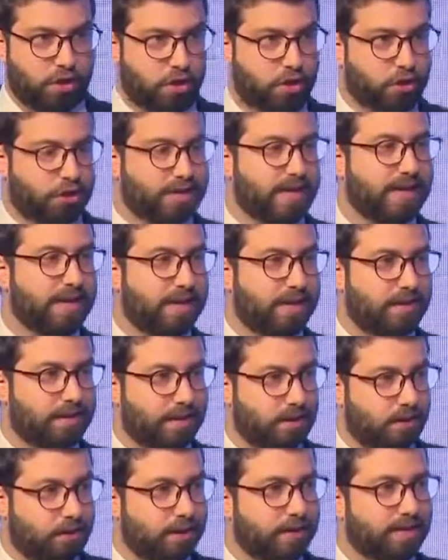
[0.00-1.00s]
They're data
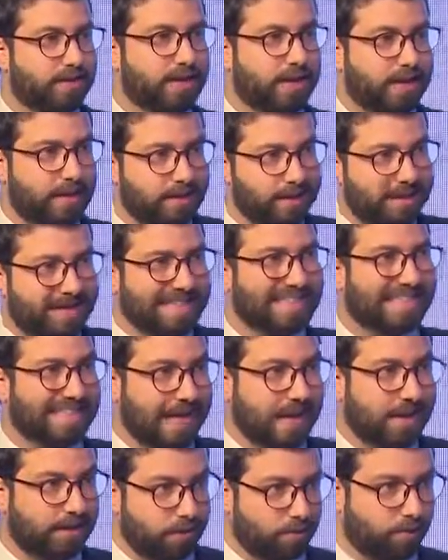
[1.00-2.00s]
that are contained in
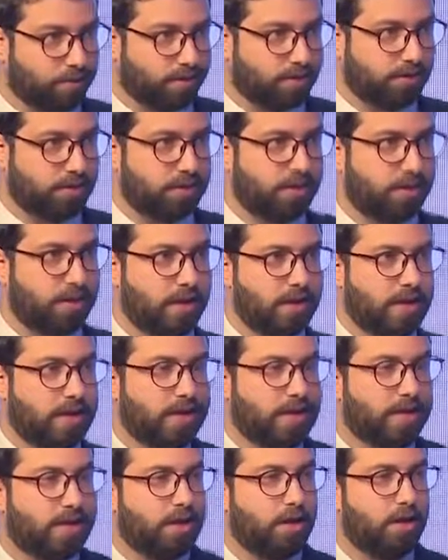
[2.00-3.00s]
silos
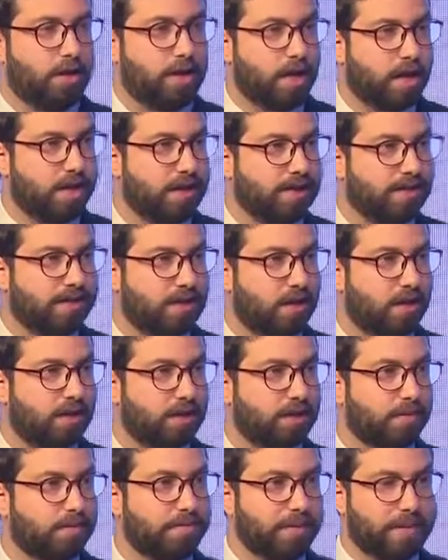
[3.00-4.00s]
that are not
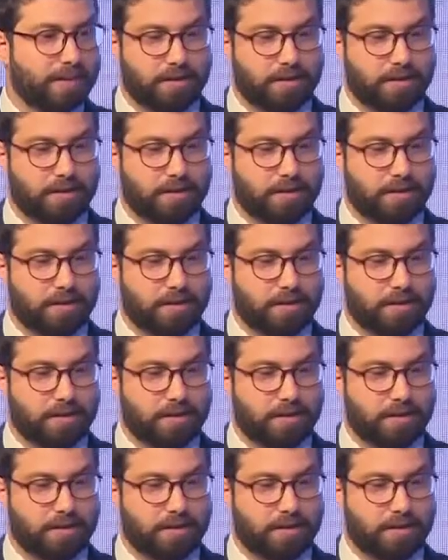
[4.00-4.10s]
necessarily